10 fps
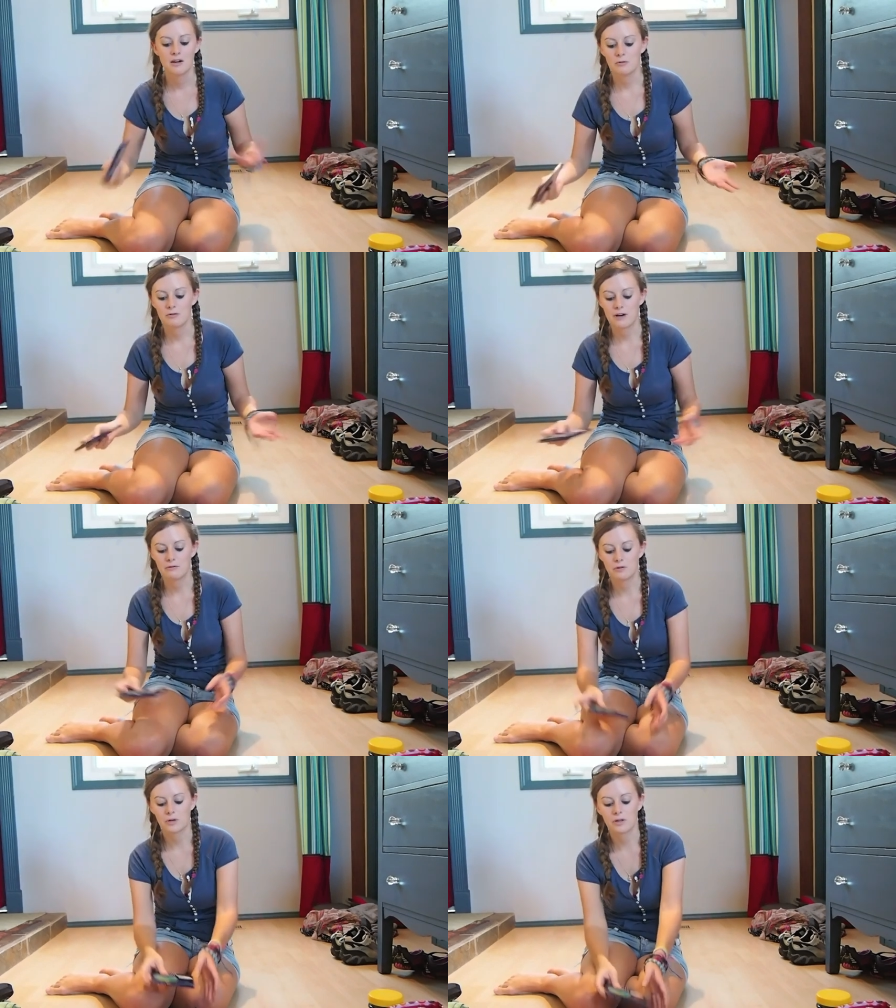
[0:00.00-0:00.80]

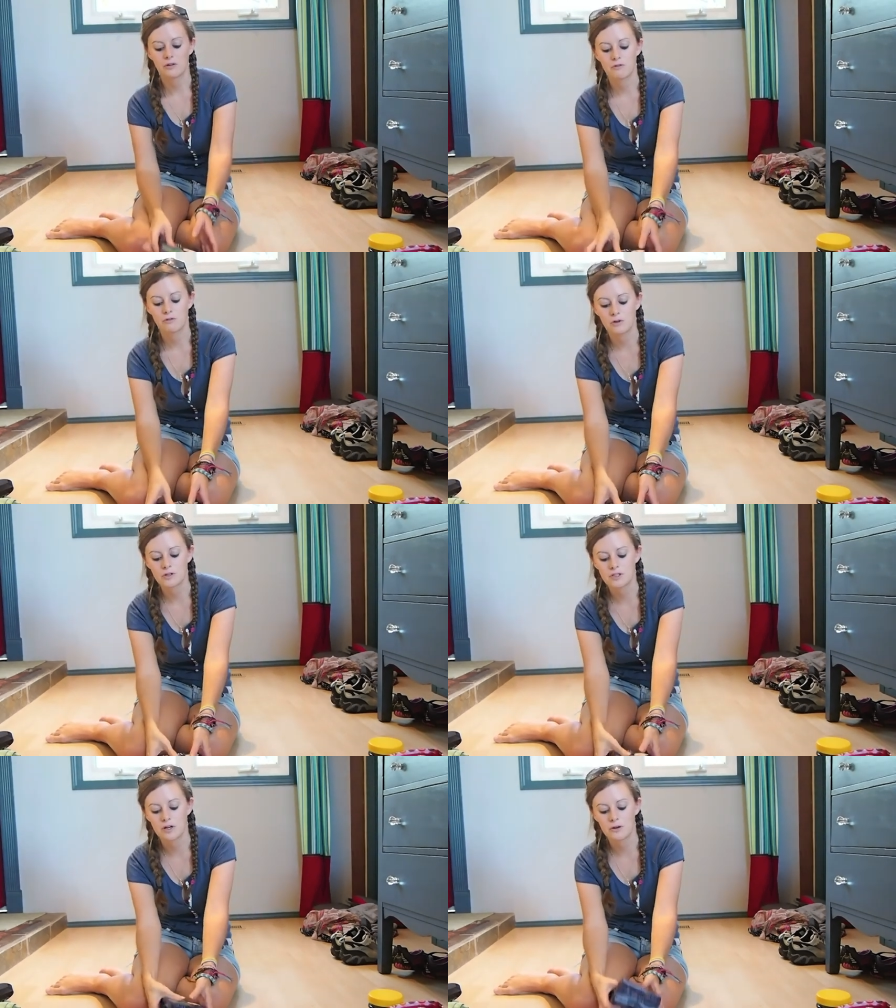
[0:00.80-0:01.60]
without falling on the floor.
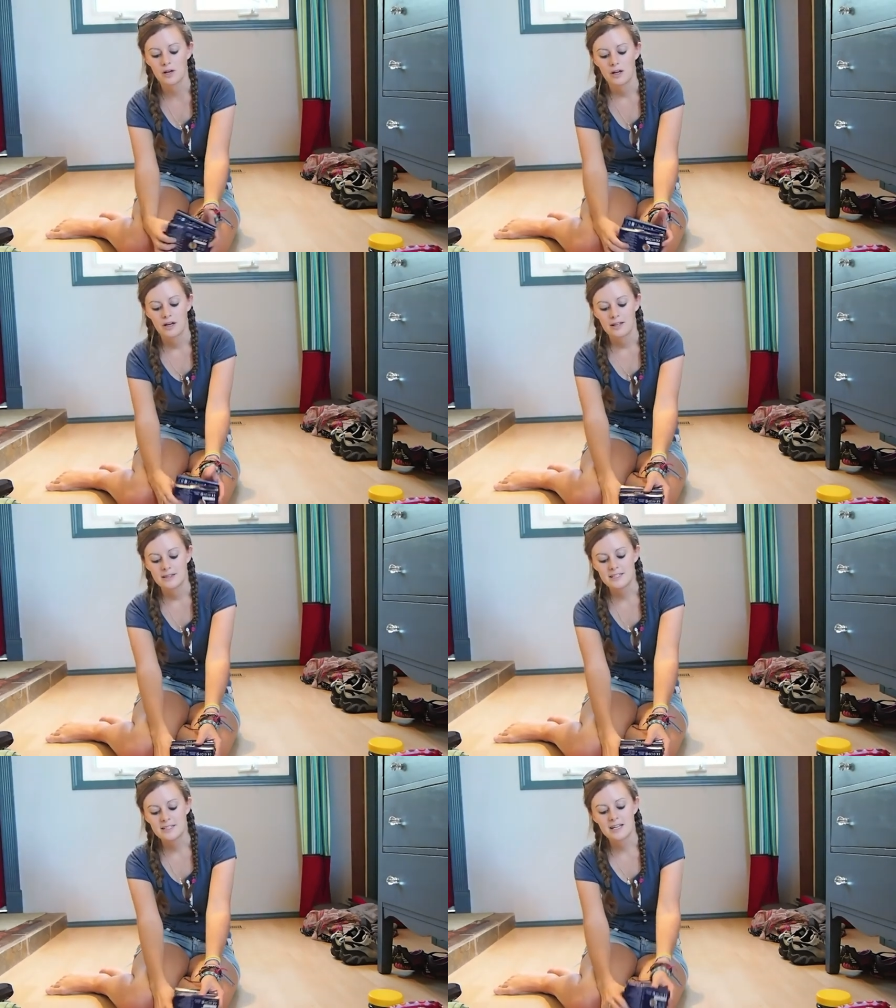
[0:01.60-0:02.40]
So these